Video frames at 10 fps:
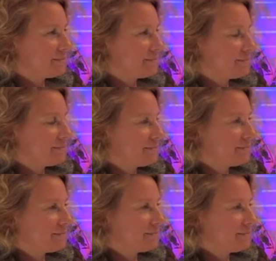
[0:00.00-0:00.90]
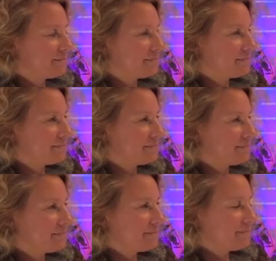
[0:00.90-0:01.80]

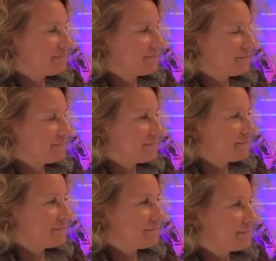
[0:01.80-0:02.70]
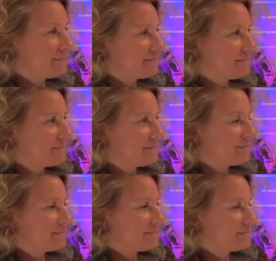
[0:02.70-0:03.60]

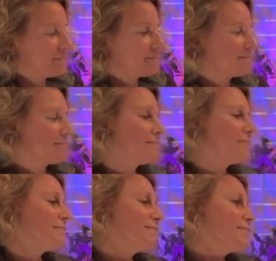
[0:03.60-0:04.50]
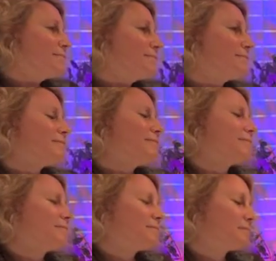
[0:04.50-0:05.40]

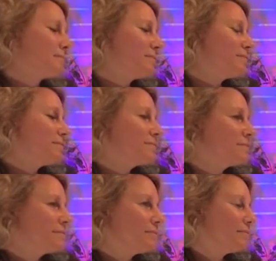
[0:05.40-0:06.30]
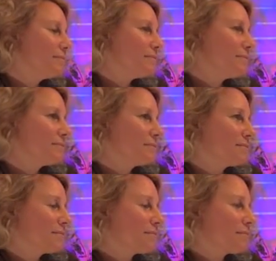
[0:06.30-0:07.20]

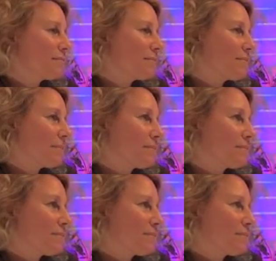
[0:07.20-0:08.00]
(silent)